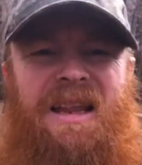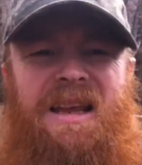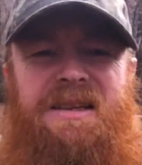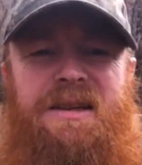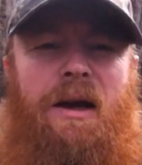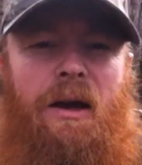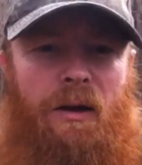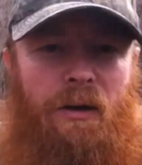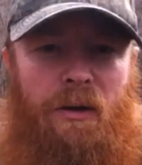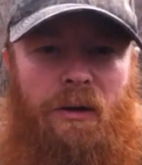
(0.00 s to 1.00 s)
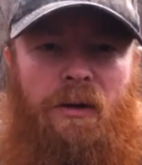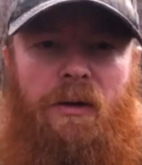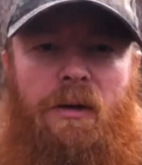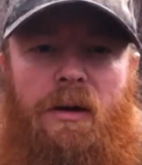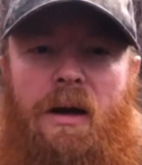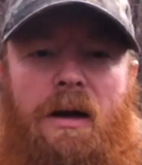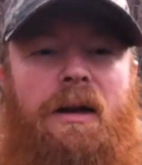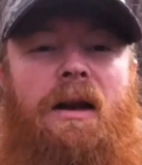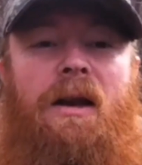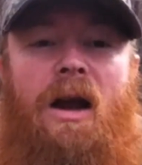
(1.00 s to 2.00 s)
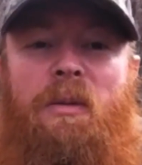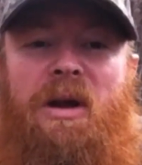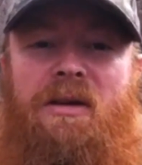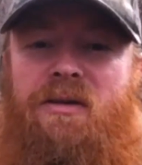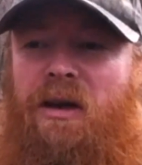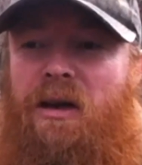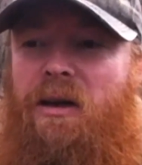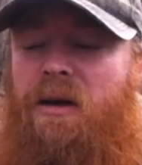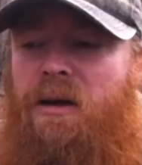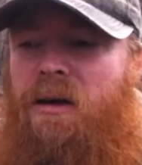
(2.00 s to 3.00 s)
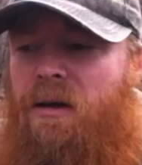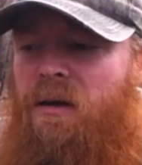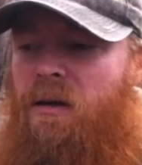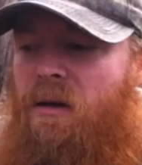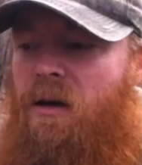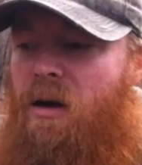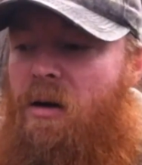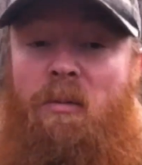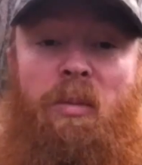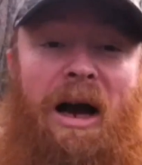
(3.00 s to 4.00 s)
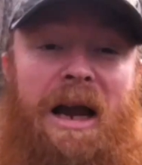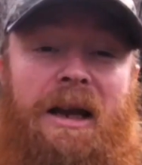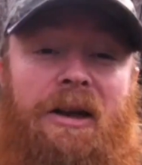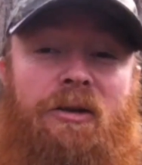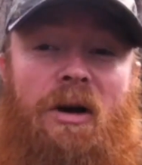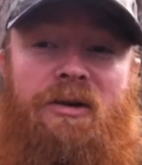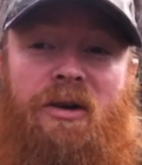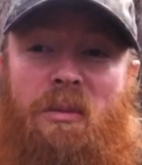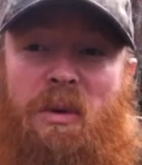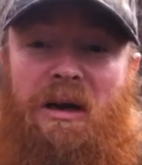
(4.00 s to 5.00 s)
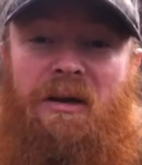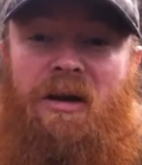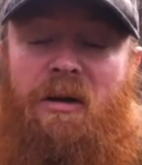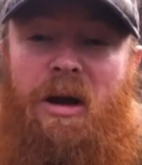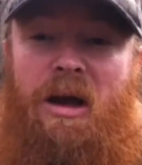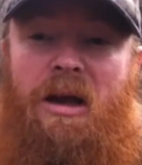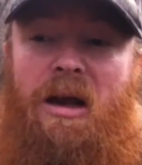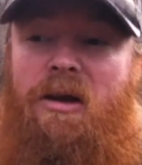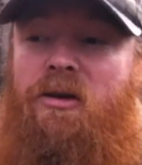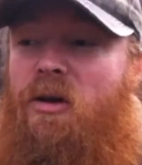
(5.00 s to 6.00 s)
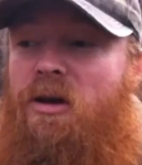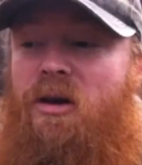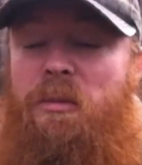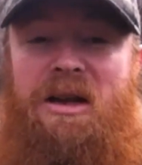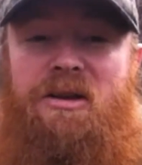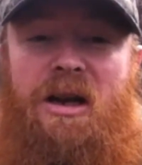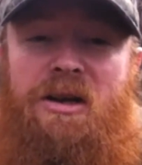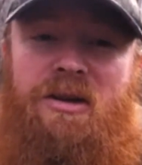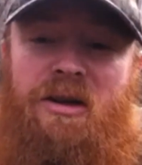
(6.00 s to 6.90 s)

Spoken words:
this didn't come easy by any stretch of the means, any stretch of the imagination.